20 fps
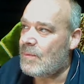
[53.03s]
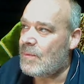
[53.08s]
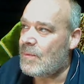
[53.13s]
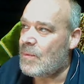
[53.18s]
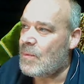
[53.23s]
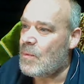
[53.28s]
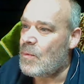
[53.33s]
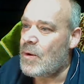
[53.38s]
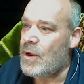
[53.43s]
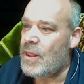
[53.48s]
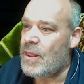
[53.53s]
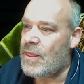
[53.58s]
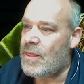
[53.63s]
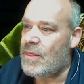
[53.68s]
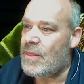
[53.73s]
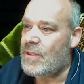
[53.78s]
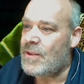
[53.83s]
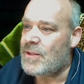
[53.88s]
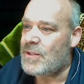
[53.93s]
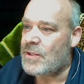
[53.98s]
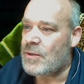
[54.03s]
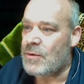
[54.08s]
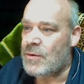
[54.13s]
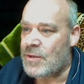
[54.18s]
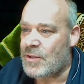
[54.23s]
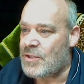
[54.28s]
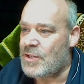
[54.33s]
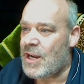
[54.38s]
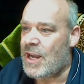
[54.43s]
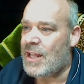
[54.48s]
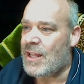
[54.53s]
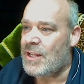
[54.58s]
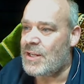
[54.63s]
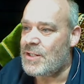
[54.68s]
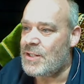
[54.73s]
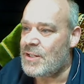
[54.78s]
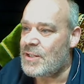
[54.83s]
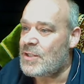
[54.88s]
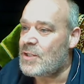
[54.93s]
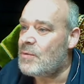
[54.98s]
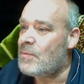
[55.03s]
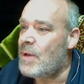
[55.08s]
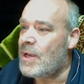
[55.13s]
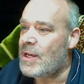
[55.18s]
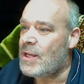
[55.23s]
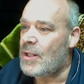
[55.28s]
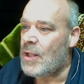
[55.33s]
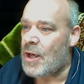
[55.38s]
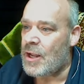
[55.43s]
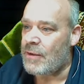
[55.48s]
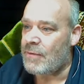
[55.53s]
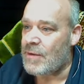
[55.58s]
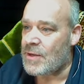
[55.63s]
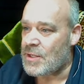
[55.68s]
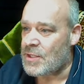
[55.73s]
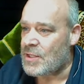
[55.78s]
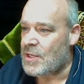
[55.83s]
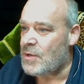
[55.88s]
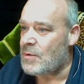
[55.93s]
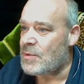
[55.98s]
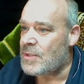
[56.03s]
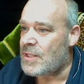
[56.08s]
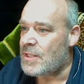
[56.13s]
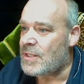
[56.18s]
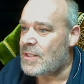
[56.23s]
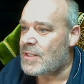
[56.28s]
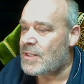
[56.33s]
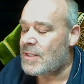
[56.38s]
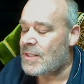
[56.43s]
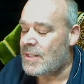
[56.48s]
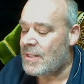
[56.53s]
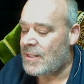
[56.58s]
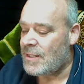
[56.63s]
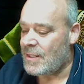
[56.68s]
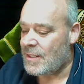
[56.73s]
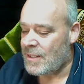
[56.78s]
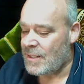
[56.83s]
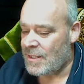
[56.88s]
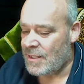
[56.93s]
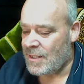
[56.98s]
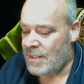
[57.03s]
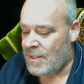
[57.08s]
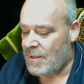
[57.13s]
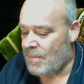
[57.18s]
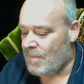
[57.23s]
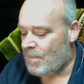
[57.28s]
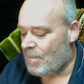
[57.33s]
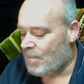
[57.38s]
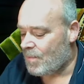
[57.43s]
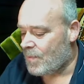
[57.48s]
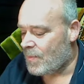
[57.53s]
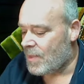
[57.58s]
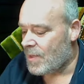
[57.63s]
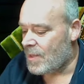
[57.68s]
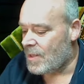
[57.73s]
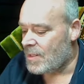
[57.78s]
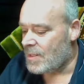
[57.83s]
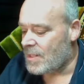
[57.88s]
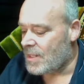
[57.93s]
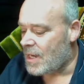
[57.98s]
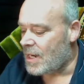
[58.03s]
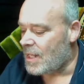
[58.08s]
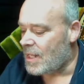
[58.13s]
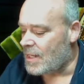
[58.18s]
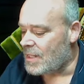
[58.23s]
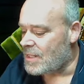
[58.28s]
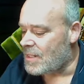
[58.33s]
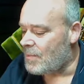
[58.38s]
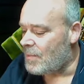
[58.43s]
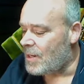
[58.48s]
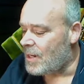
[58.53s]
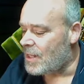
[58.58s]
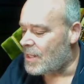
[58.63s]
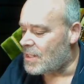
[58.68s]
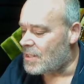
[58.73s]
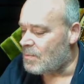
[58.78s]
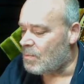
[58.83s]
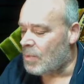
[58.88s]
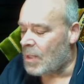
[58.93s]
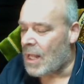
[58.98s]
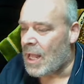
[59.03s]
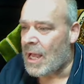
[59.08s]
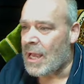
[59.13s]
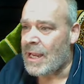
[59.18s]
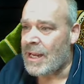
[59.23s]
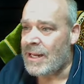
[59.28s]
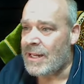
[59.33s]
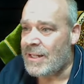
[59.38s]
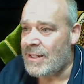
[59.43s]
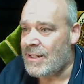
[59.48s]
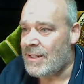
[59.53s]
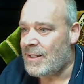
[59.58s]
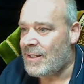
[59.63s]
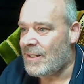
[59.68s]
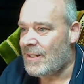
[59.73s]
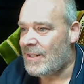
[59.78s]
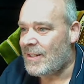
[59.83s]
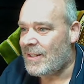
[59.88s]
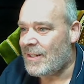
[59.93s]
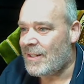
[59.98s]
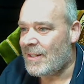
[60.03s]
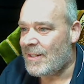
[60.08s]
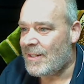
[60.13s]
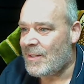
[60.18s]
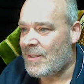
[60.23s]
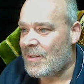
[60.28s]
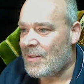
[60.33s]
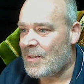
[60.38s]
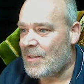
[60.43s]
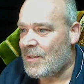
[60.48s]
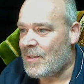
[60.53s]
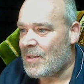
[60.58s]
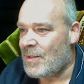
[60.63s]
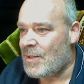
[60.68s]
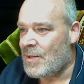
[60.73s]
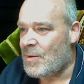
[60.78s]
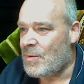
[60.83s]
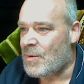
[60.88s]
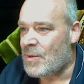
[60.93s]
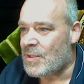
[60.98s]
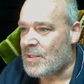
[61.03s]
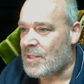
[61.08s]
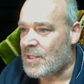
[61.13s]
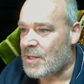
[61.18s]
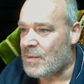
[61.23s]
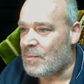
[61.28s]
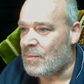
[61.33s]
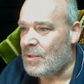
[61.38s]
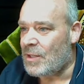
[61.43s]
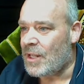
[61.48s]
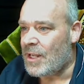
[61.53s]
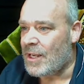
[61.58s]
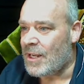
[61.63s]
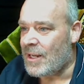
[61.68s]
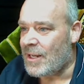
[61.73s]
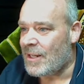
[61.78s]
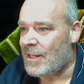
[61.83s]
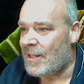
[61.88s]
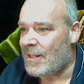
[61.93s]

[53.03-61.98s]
with certain challenges who make a lot of excuses. It's kind of like somebody that's blind who wants to complain